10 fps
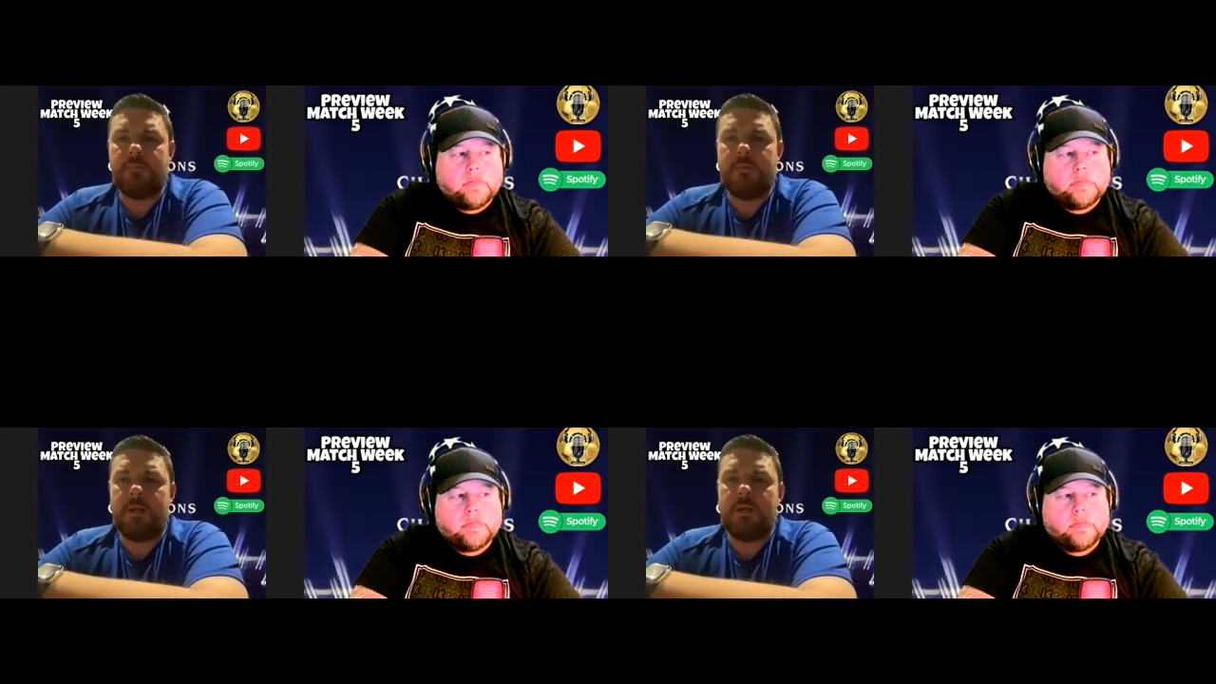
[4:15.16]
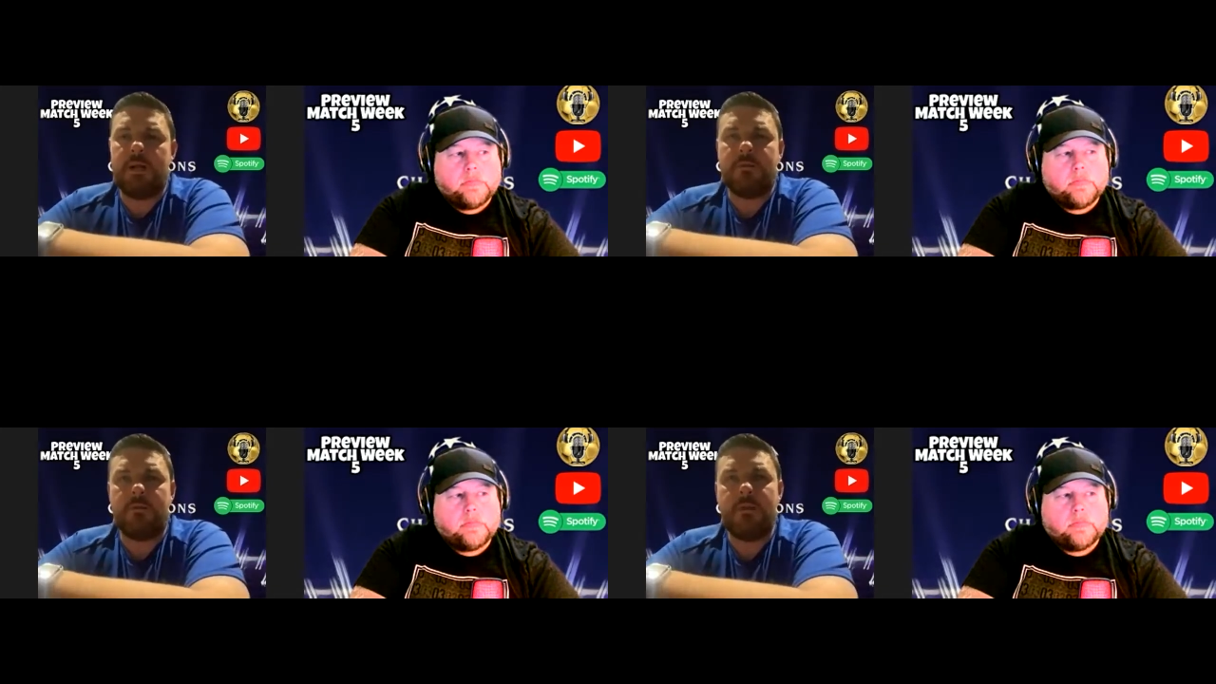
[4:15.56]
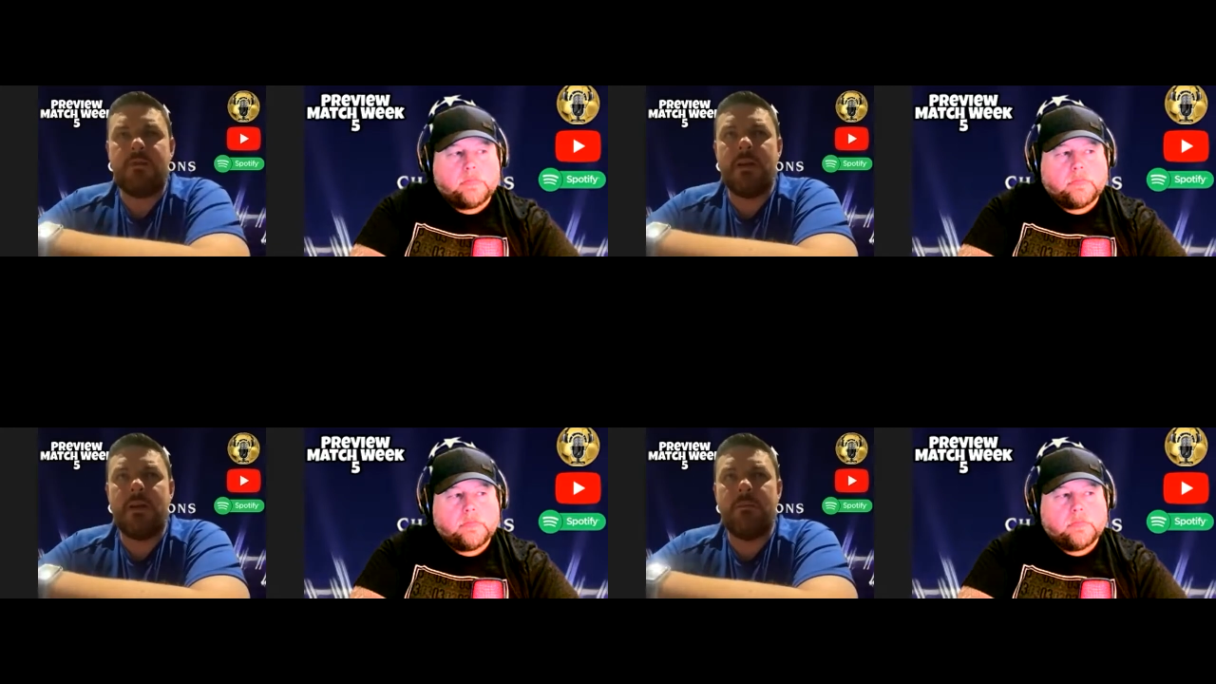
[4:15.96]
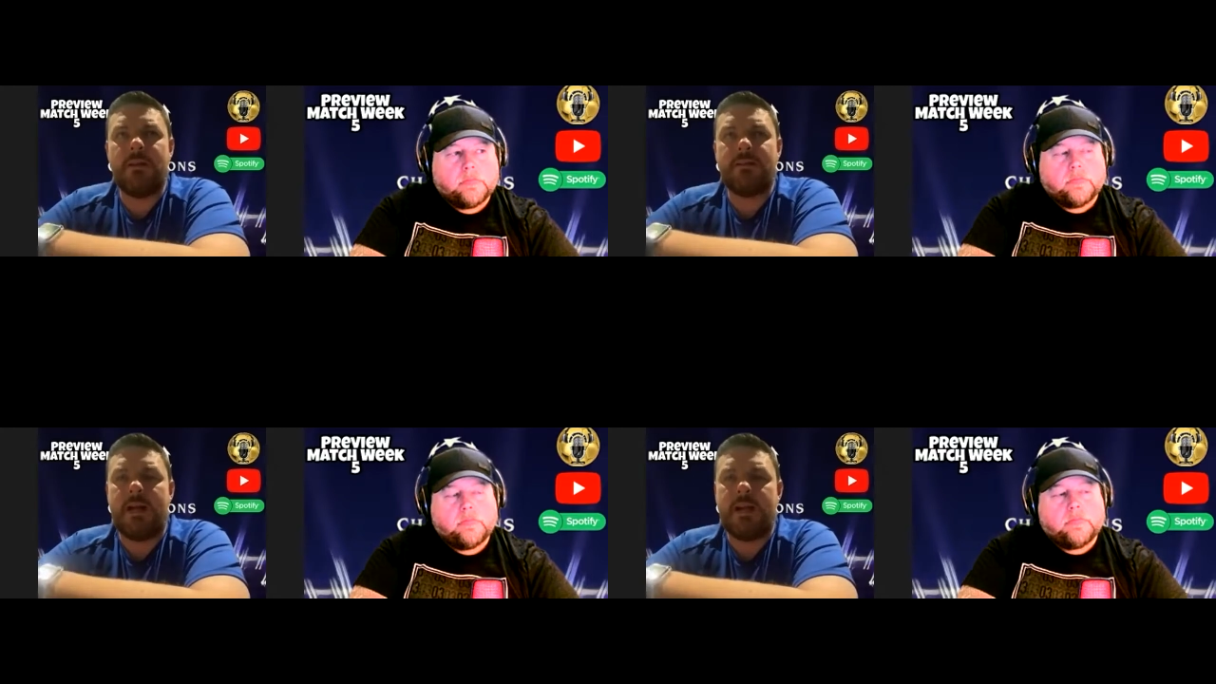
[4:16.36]
Speaker 1: and and there is a little bit
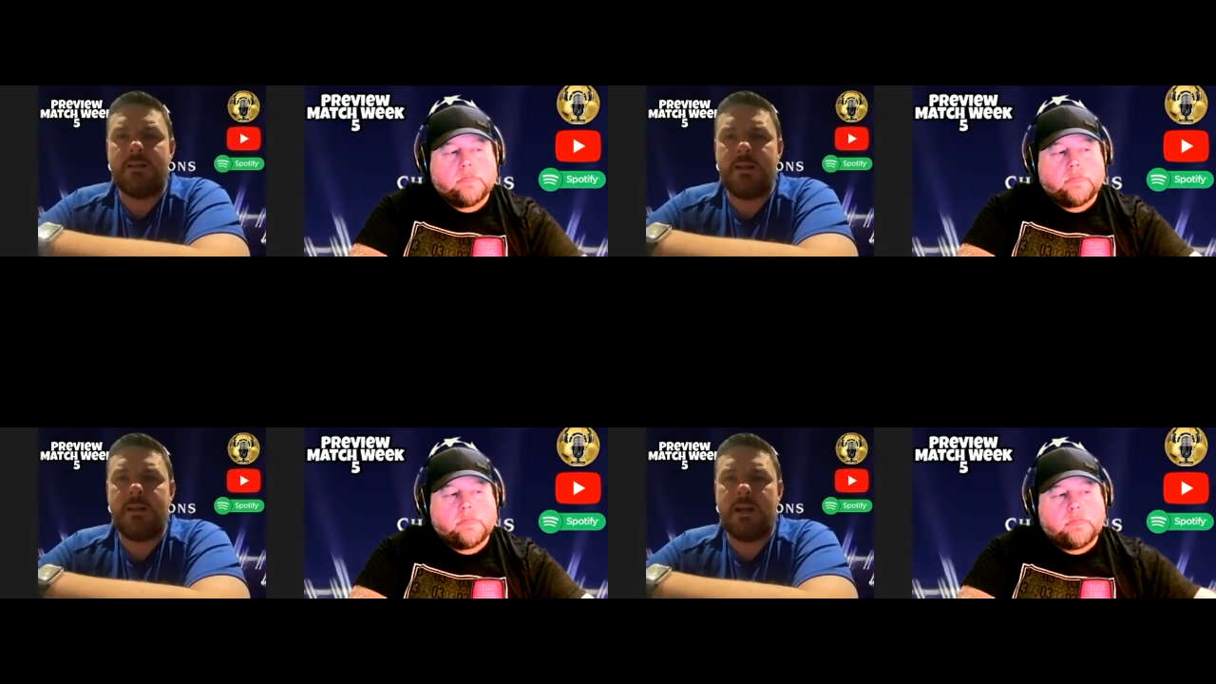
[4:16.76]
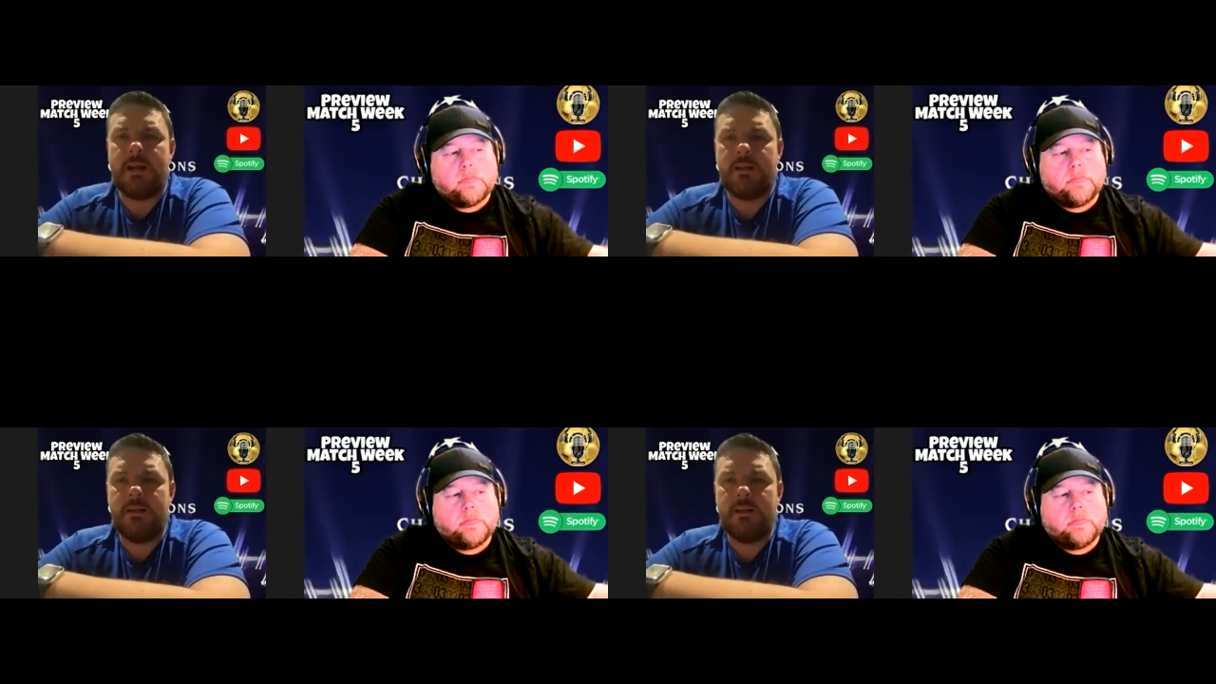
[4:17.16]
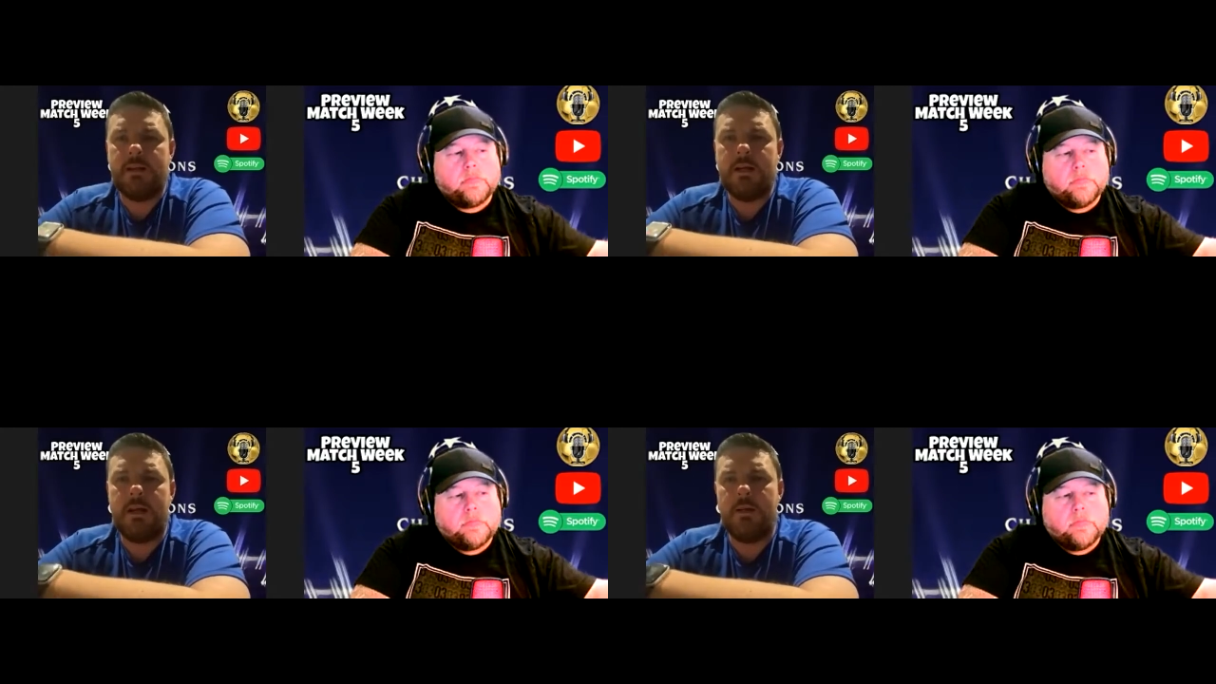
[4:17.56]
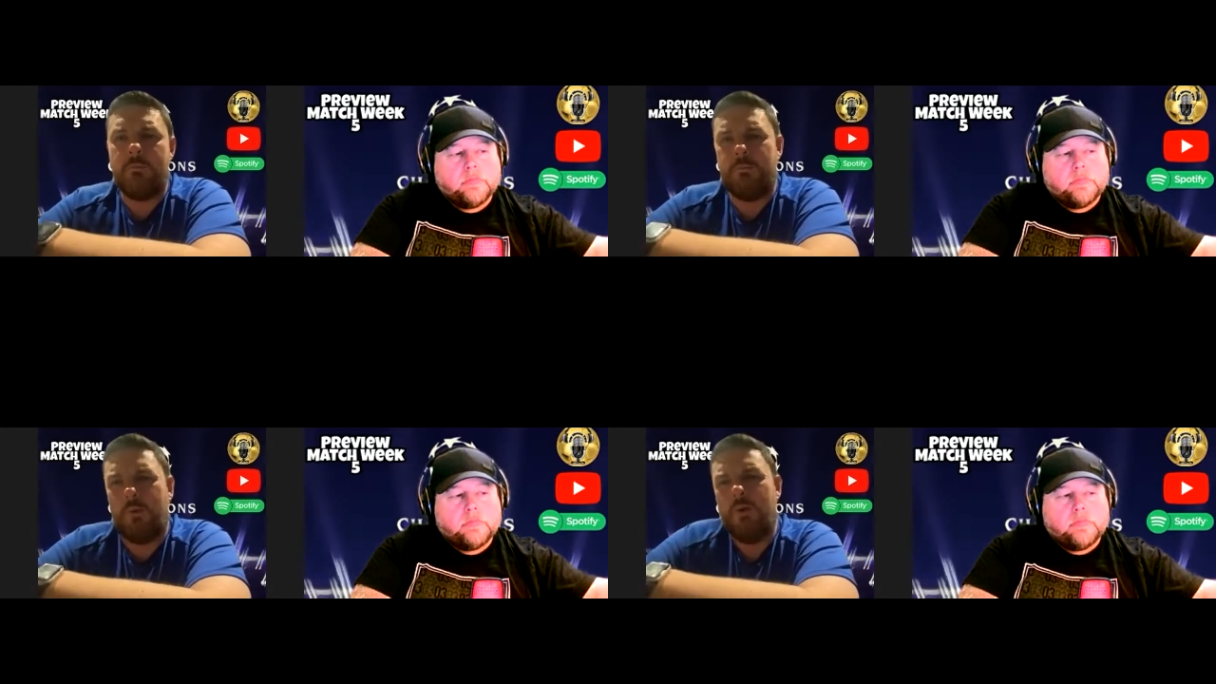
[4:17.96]
of talent in there.
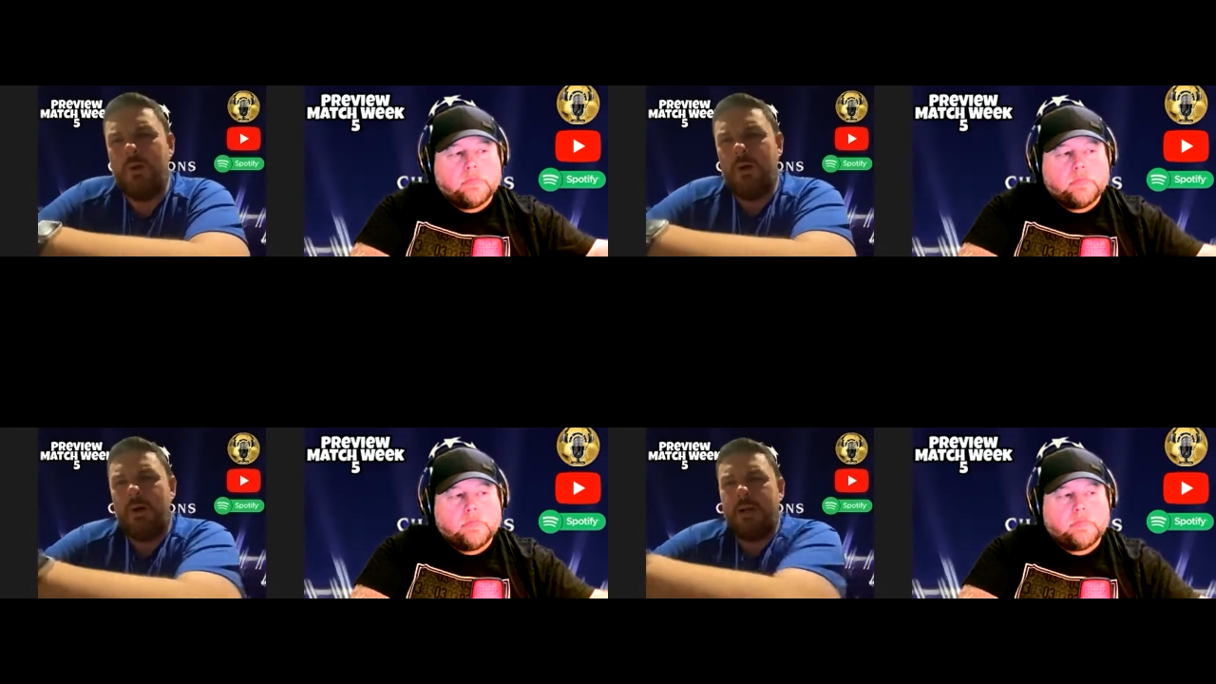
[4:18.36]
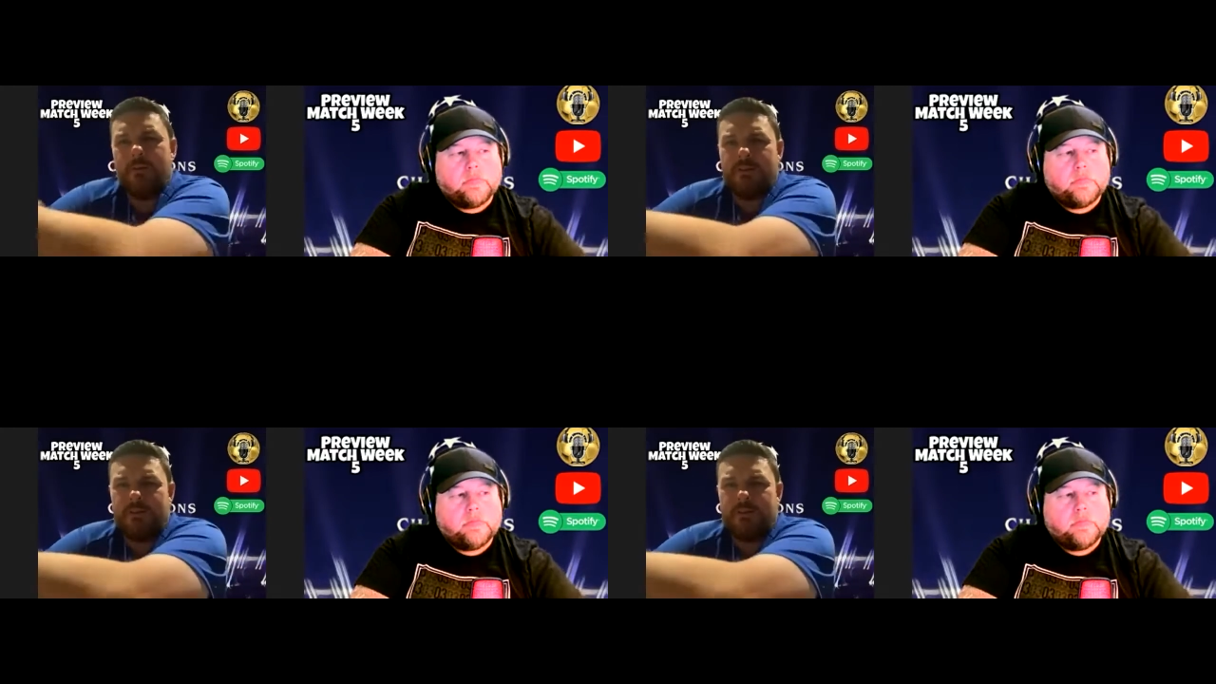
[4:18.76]
Um, but I know what you're